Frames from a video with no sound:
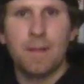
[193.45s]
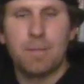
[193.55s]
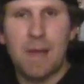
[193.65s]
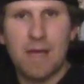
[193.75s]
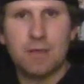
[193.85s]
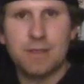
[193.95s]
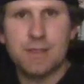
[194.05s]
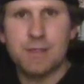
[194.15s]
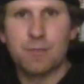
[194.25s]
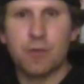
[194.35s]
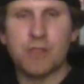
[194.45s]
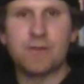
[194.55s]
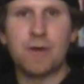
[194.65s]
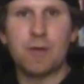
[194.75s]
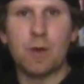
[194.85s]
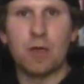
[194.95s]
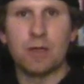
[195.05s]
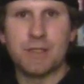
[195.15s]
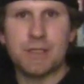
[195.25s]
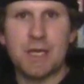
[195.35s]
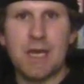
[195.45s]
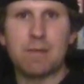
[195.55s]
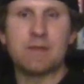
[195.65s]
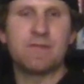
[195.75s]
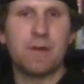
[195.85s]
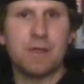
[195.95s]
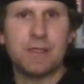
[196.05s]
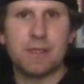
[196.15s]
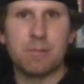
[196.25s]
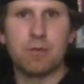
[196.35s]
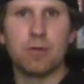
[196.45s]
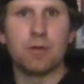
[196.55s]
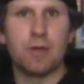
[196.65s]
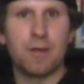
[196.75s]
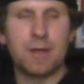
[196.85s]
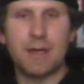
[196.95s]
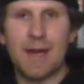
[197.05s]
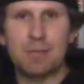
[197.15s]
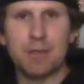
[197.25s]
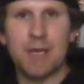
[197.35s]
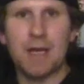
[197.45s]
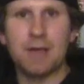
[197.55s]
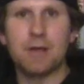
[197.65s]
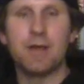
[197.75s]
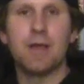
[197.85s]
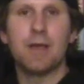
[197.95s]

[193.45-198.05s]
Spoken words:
The battle system works very well in this game. It's very simple, nothing complicated.